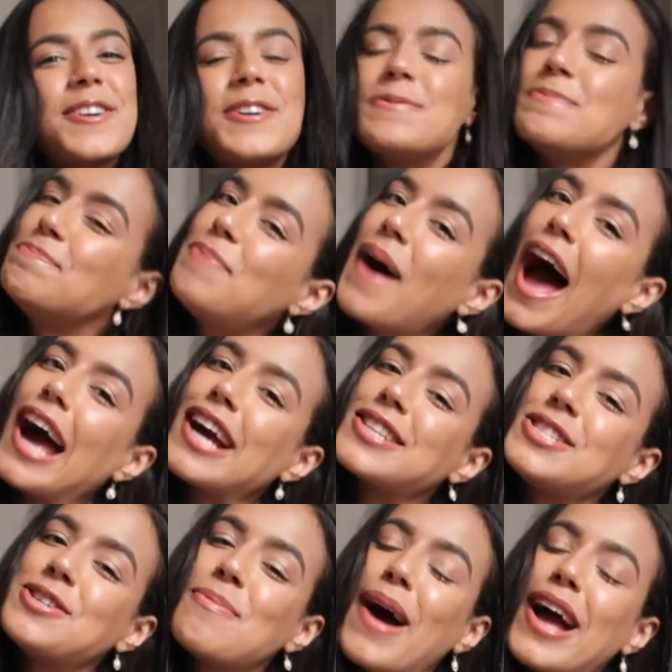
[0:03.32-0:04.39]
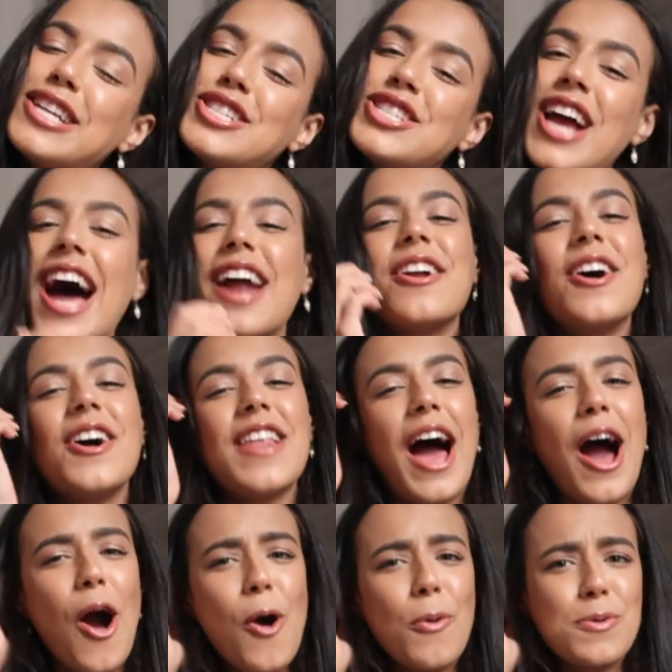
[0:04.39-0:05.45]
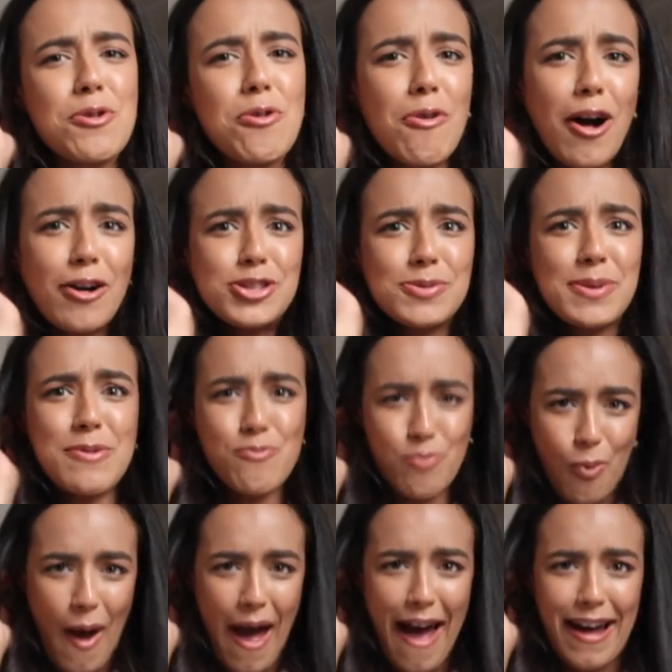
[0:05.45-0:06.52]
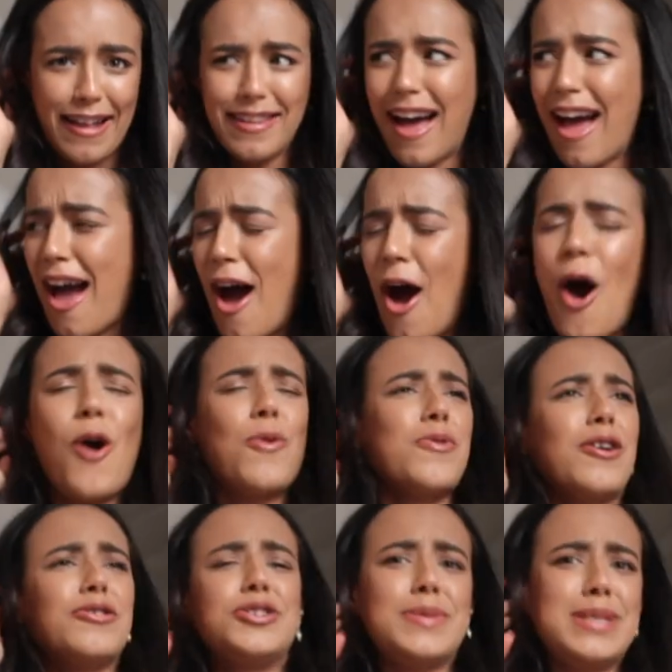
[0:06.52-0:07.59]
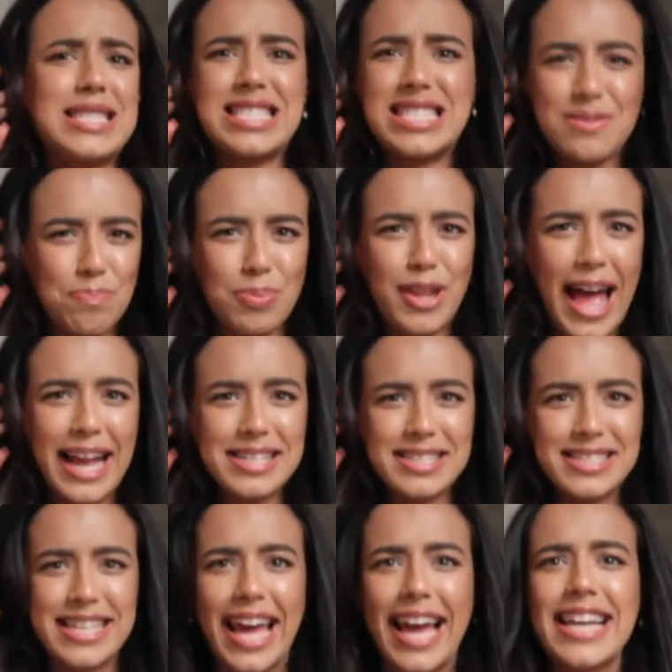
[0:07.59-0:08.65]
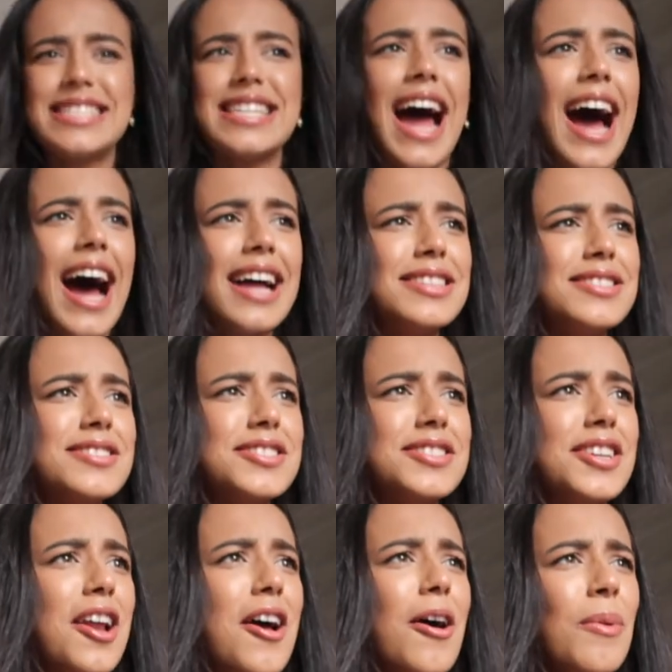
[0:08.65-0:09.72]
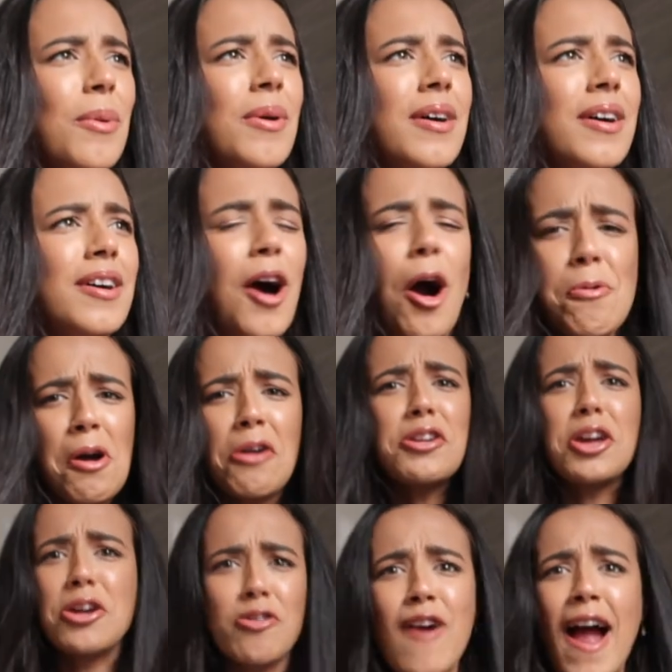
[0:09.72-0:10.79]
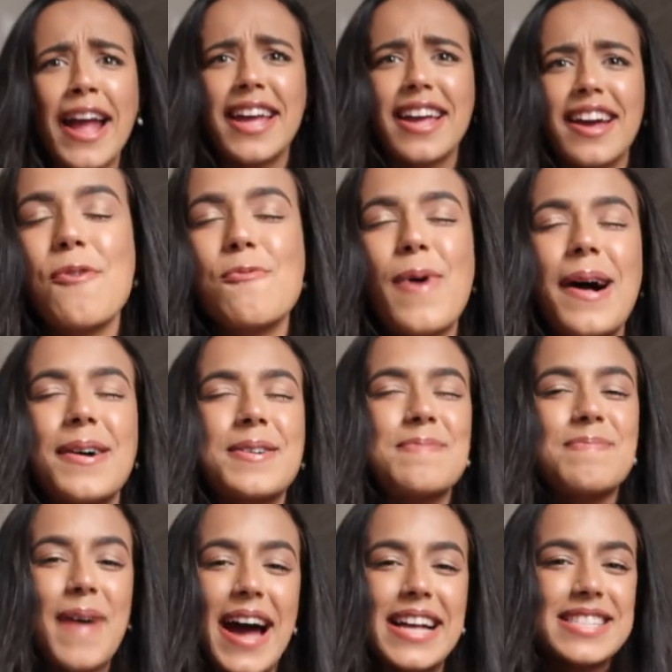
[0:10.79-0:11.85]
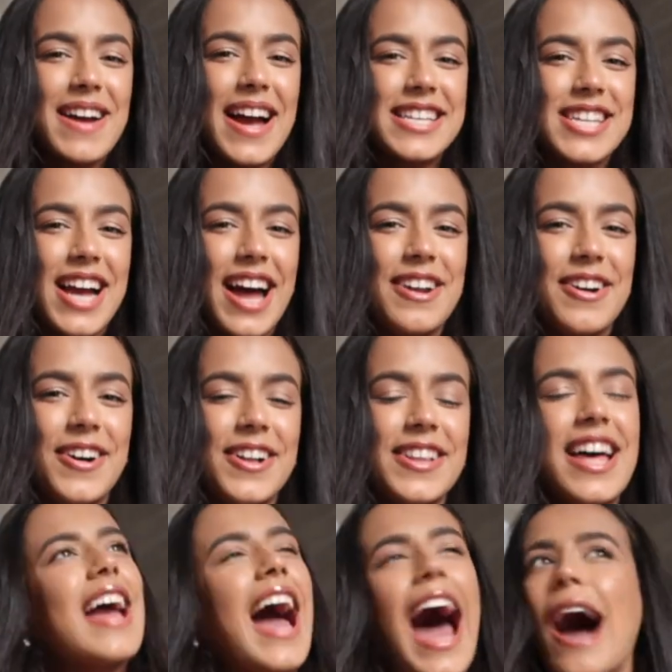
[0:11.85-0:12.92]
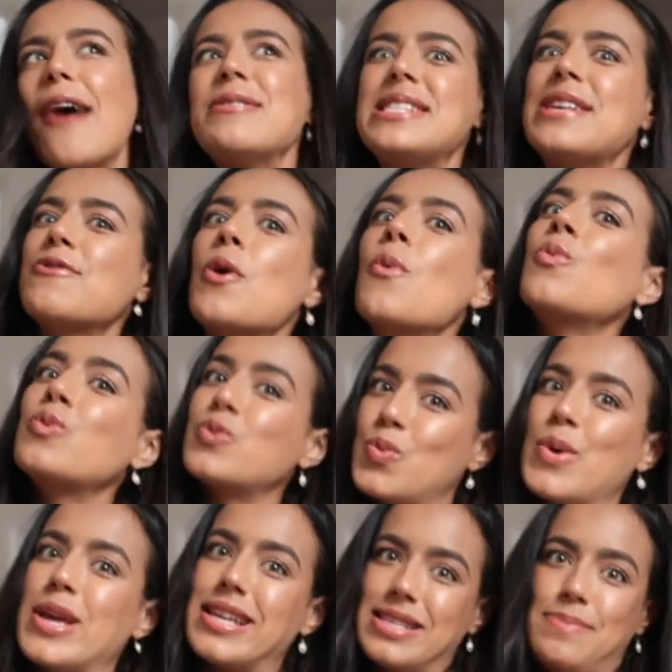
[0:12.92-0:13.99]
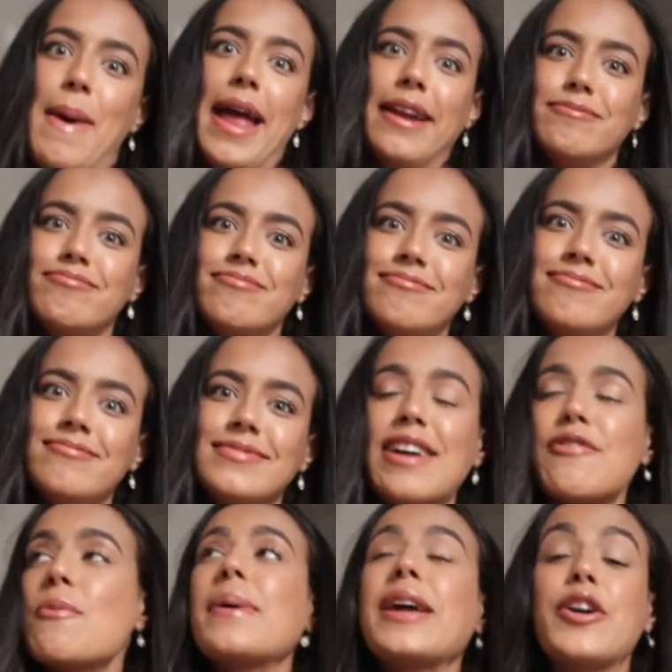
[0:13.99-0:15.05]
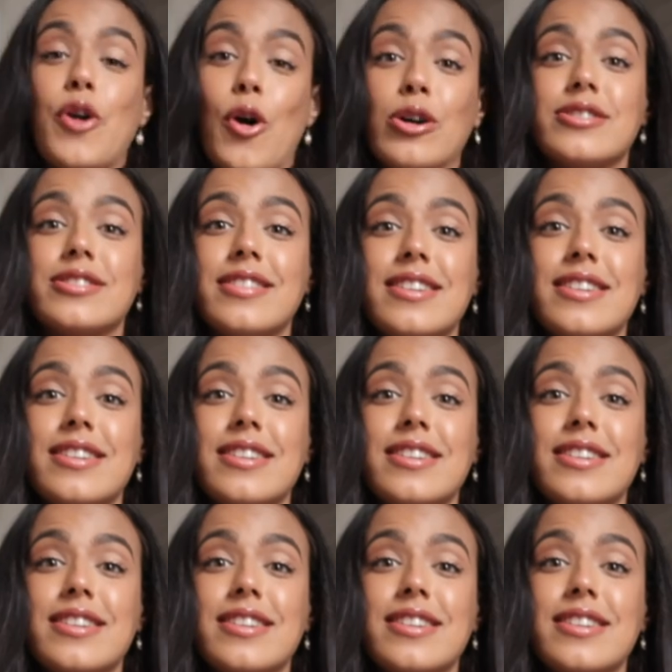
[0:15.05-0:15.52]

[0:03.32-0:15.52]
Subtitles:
Welcome back to my channel. I hope you're all doing well. Hope you're all doing splendid and, you know, hope you're all doing great. Welcome back to my channel. How has everyone's week been? Has everyone been good?